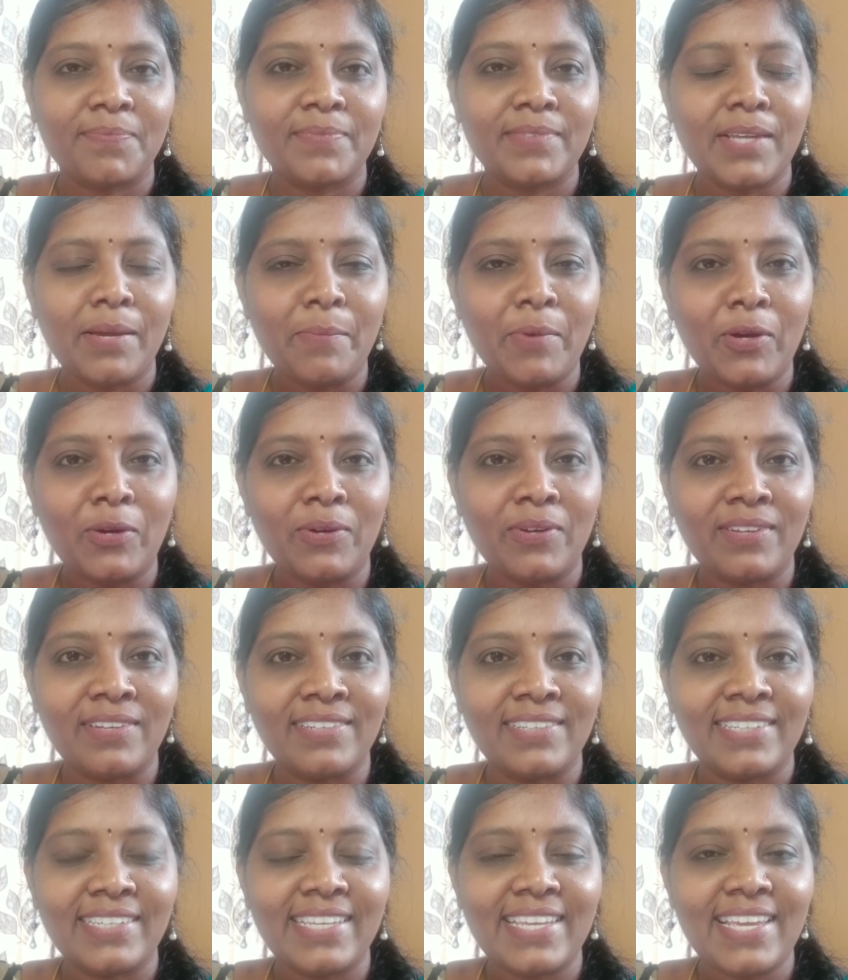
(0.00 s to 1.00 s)
Come
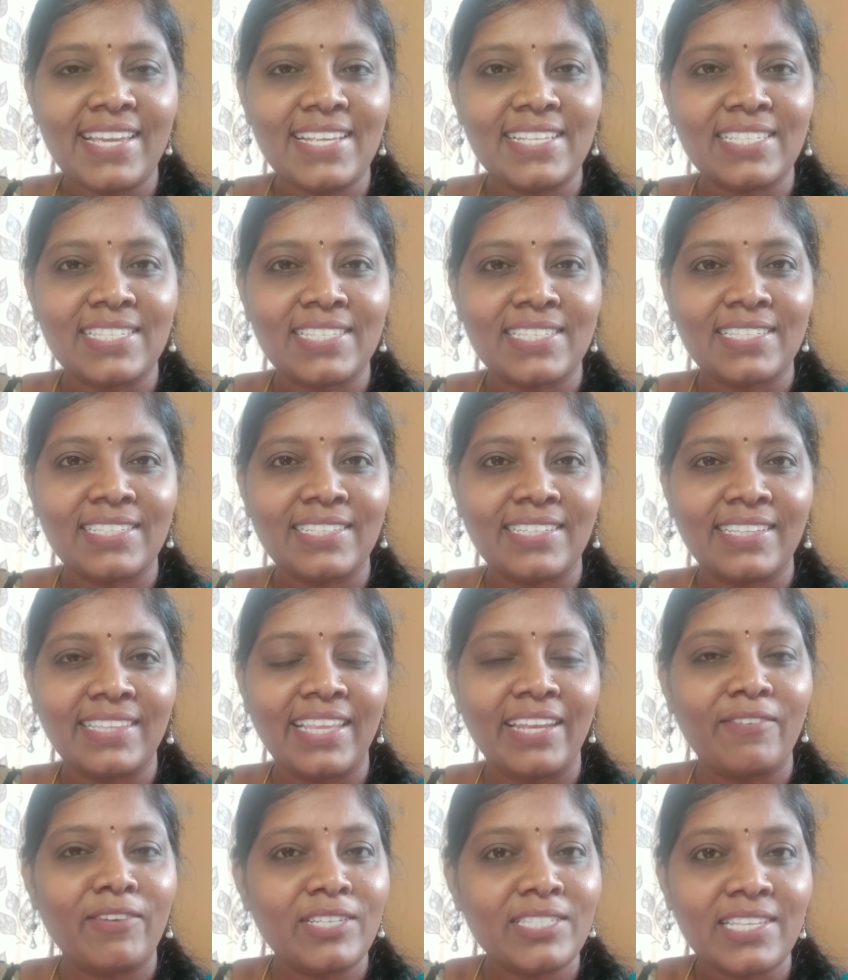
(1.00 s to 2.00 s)
on, yes,
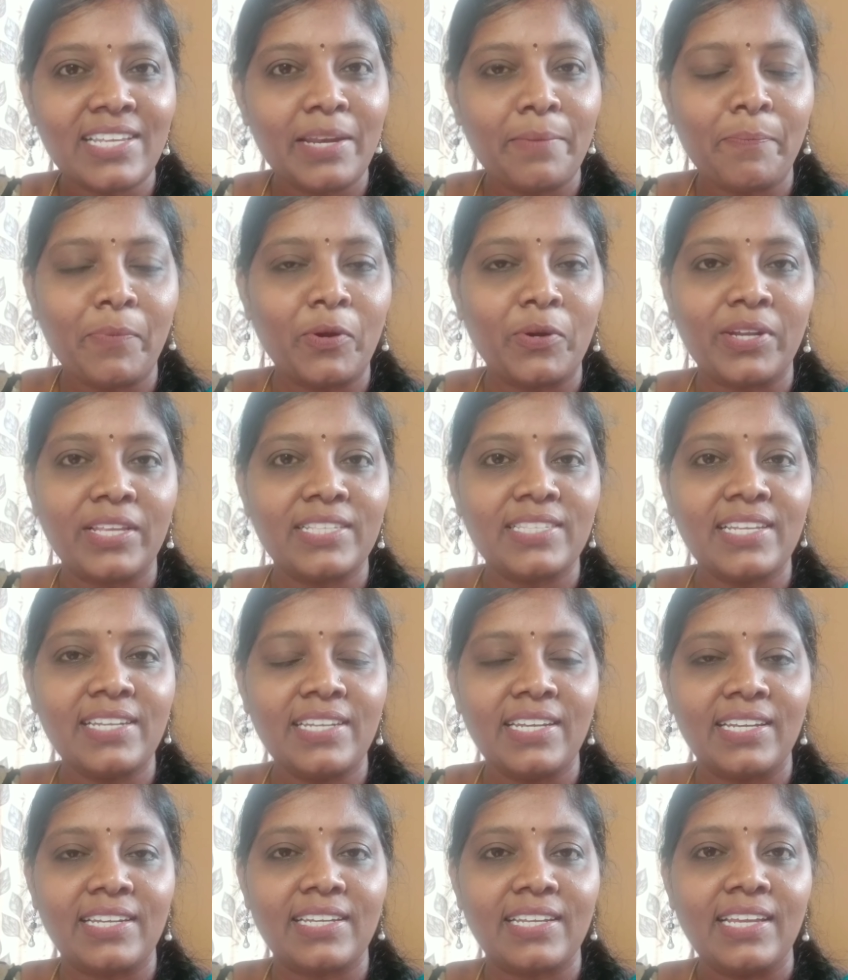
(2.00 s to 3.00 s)
there was a report,
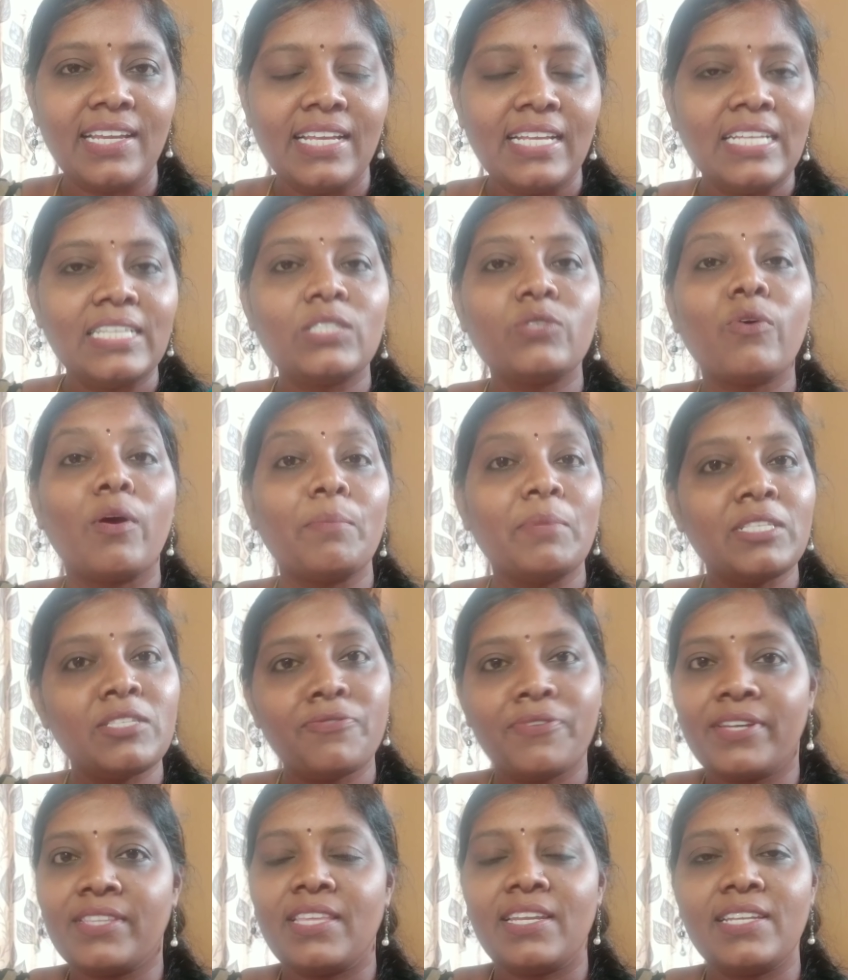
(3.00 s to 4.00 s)
isn't it?
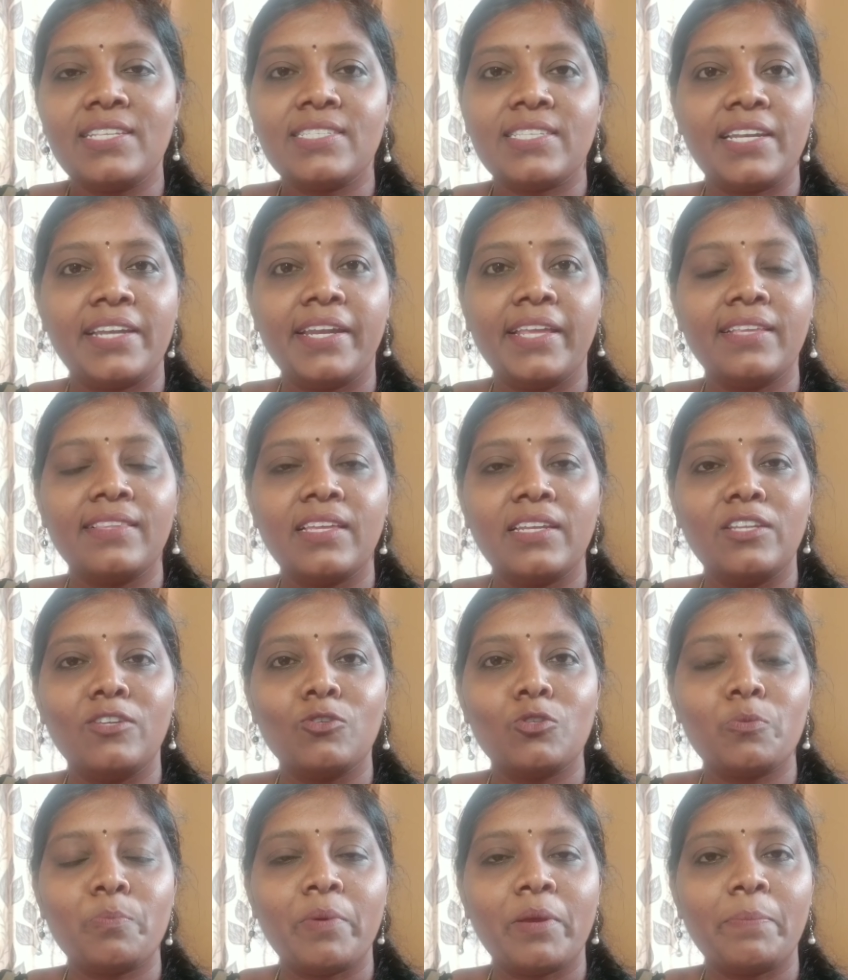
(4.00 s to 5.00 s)
Swami's father is reading the
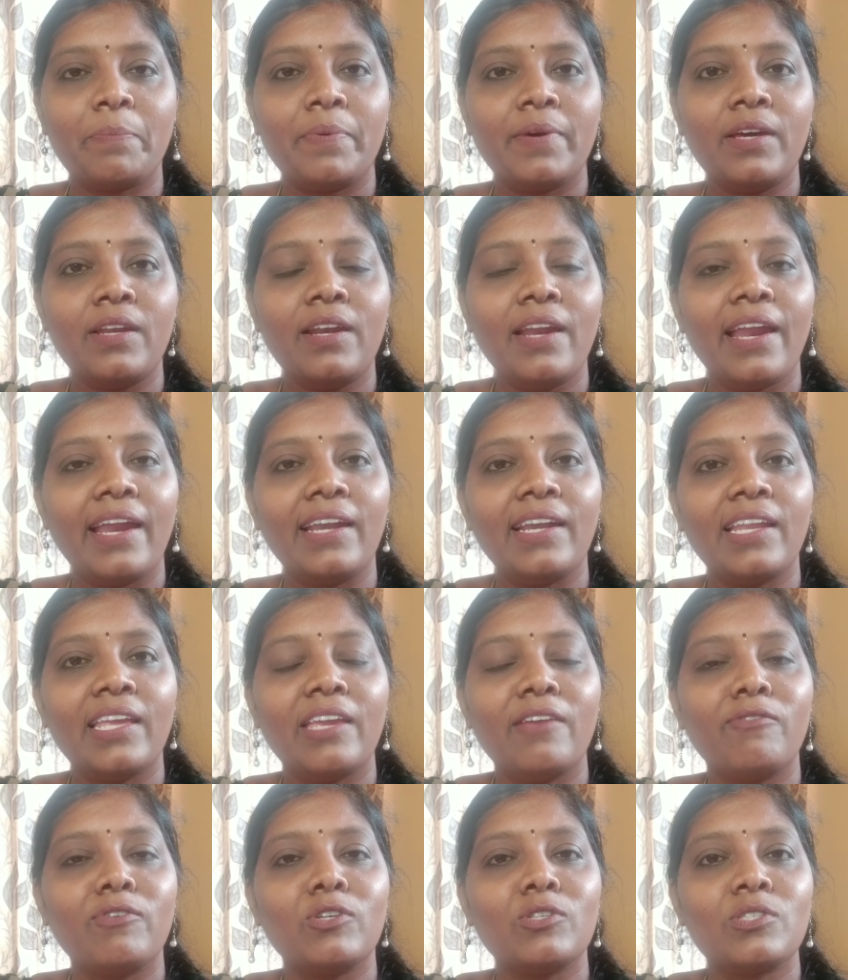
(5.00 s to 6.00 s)
newspaper and
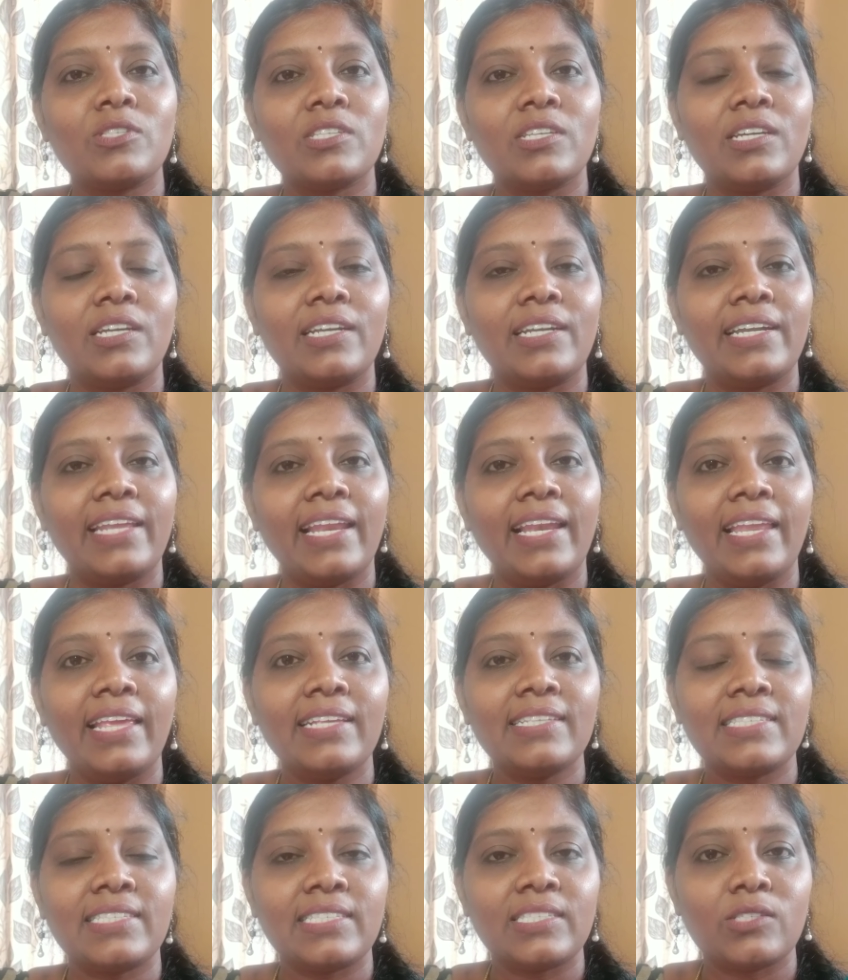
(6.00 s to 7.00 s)
he was
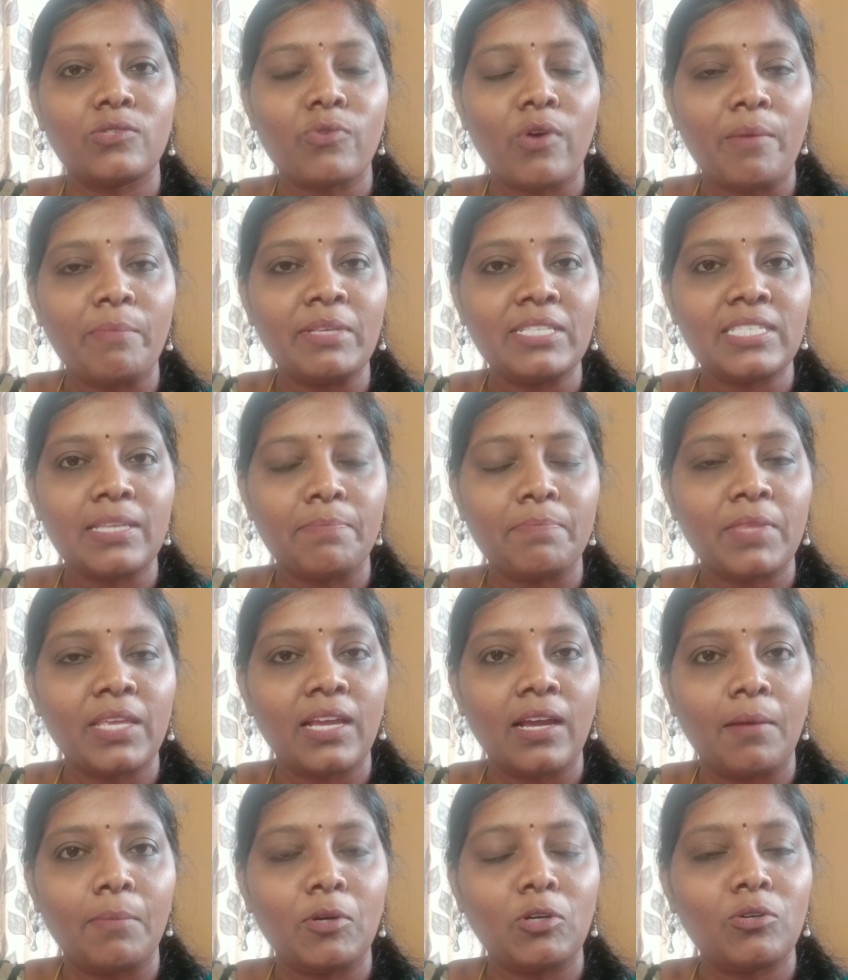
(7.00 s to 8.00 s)
telling Swami
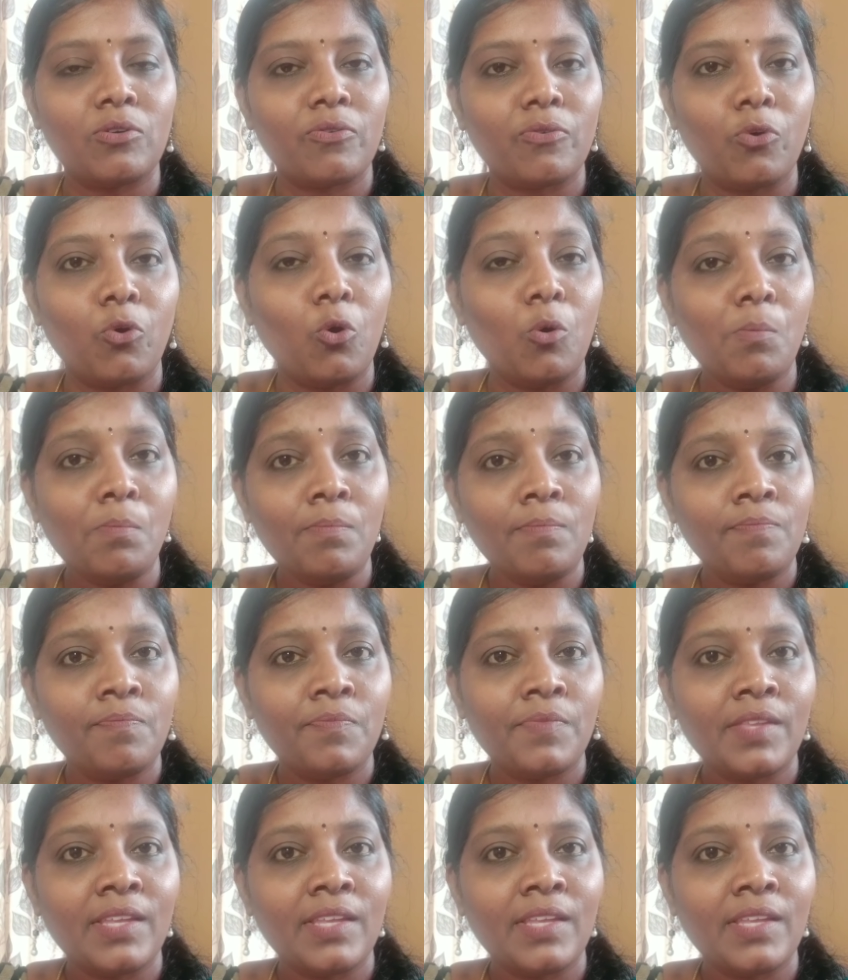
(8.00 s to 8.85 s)
something about whom?